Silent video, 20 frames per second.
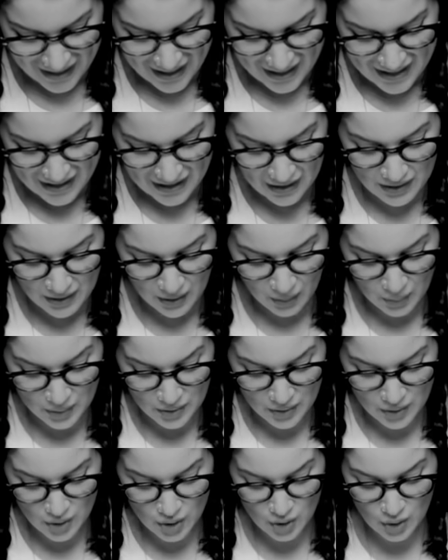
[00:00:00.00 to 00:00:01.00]
Then there was
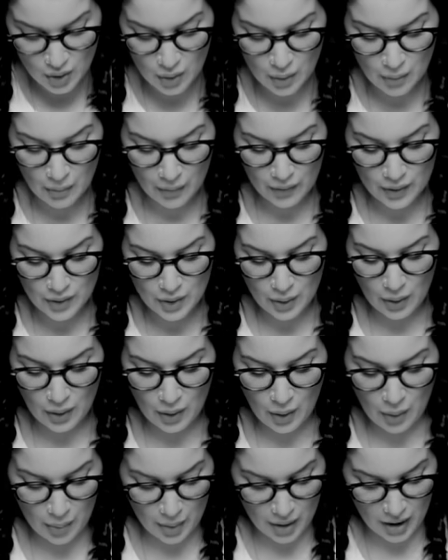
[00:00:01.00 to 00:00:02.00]
a shoom of a door
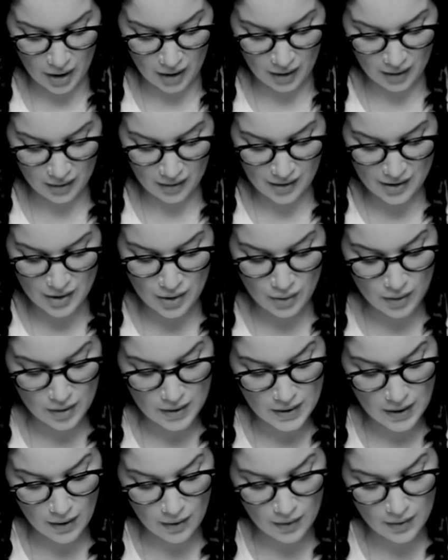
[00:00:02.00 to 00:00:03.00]
opening, and you could
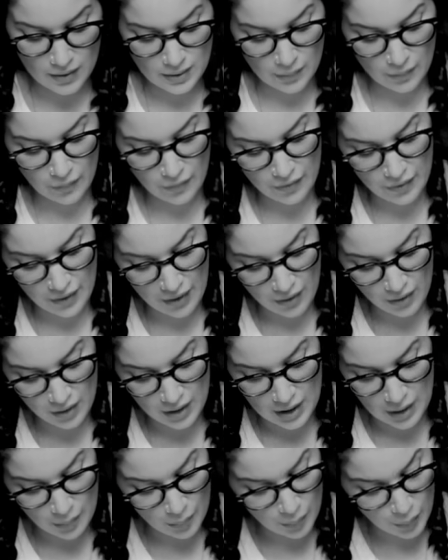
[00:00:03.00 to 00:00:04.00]
tell some
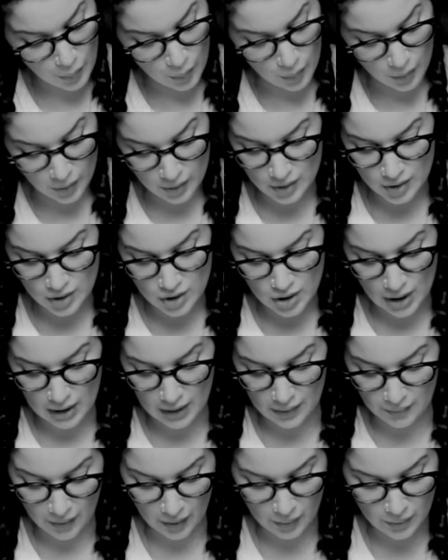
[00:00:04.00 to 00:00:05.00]
very important
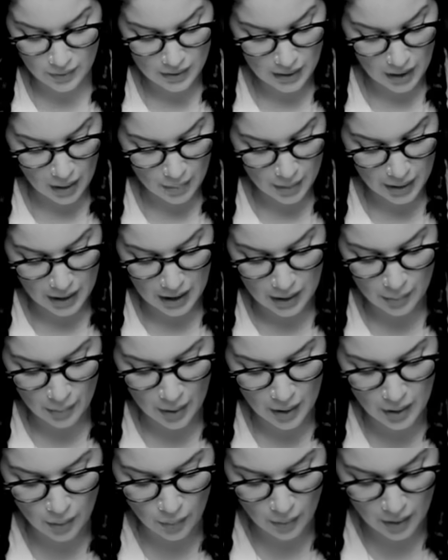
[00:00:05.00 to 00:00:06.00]
Chelevek was coming in
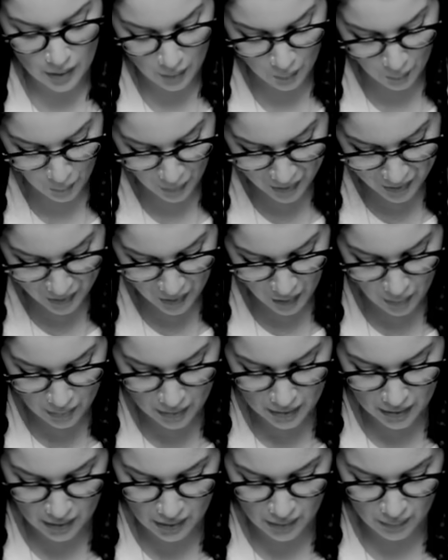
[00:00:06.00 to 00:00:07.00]
by the way the
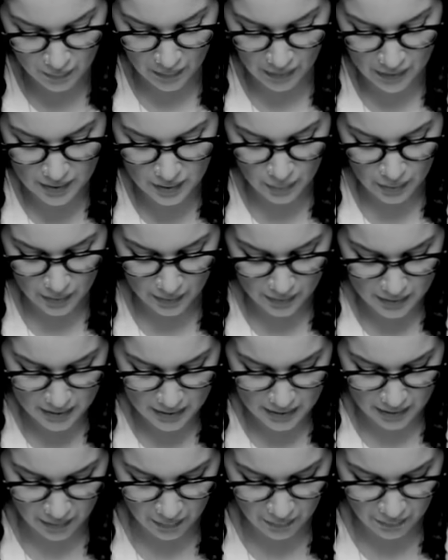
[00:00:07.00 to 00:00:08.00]
white-coated undervecs went all
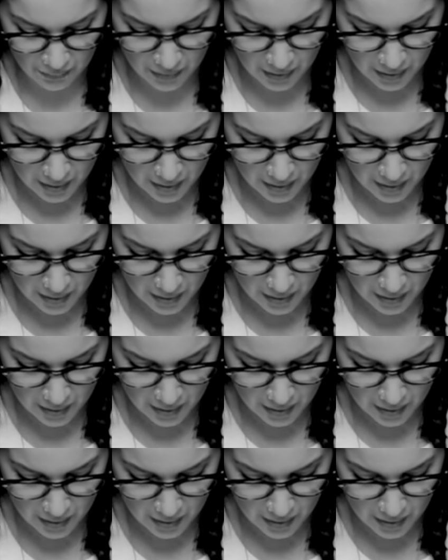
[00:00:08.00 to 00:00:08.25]
stiff.